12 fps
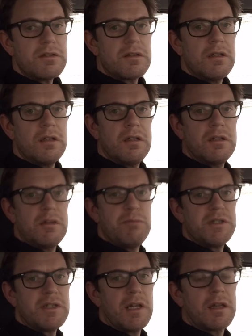is the
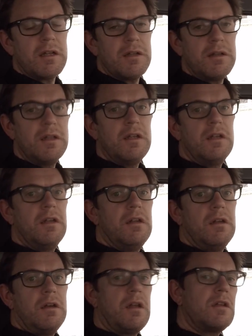basilica,
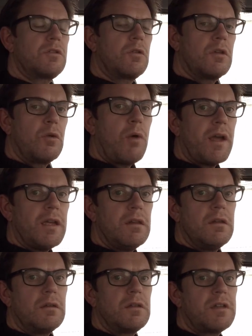and I saw on the way in
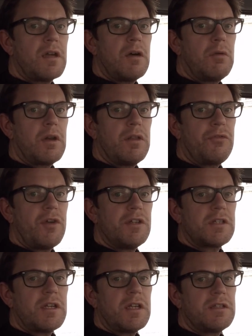that one of the
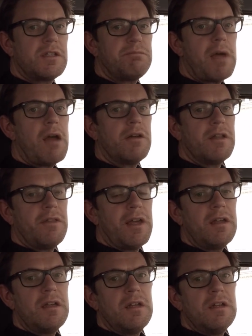French kings is buried in
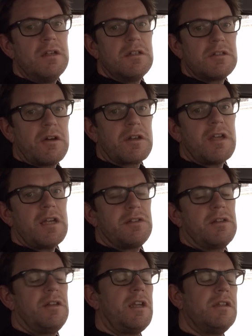there, so I'm
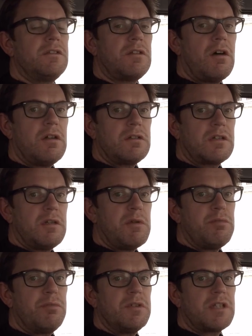guessing that inside it's going
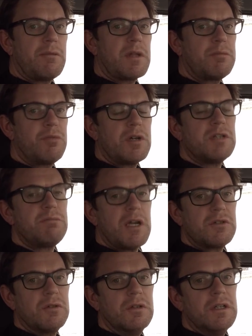to be something pretty
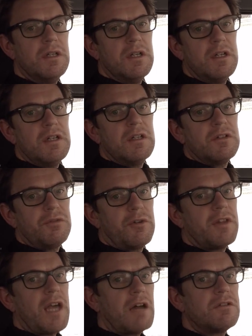special.
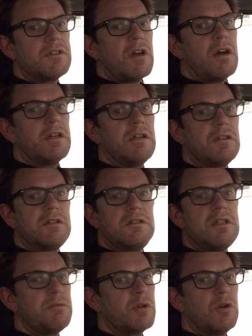From the outside it
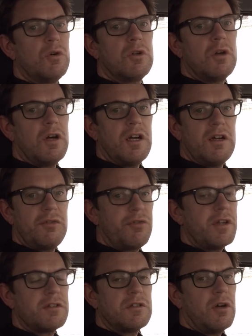looks typical
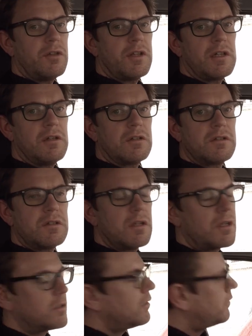French Gothic, looks
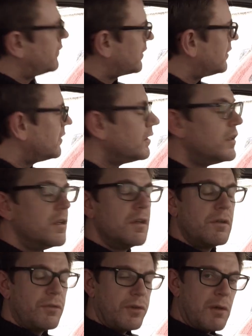Gothic
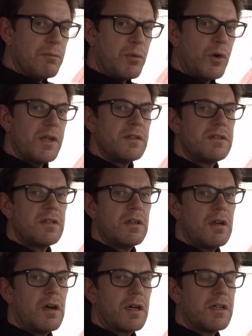flamboyant
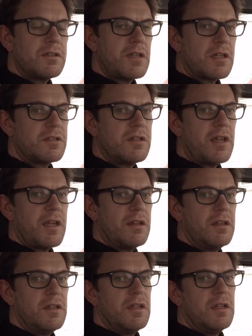architecture there,